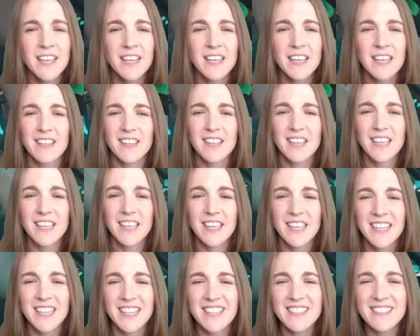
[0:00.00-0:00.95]
And like,
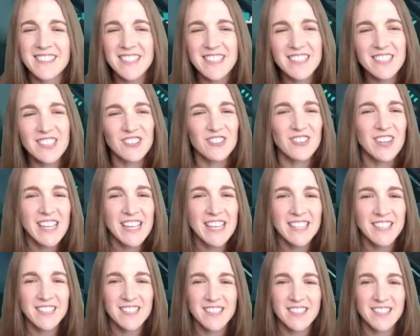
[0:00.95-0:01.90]
it's not
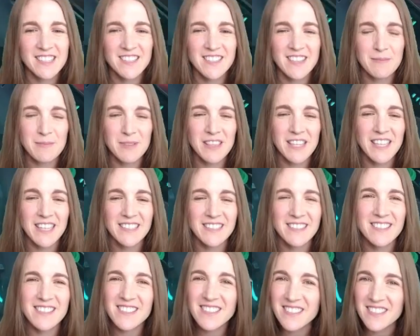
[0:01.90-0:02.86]
great because they can
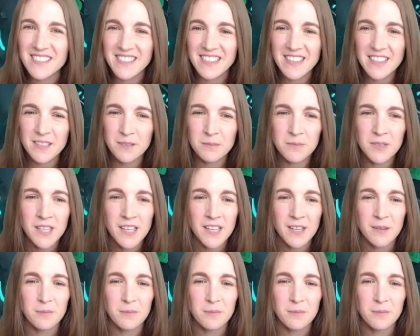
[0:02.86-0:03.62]
still see them,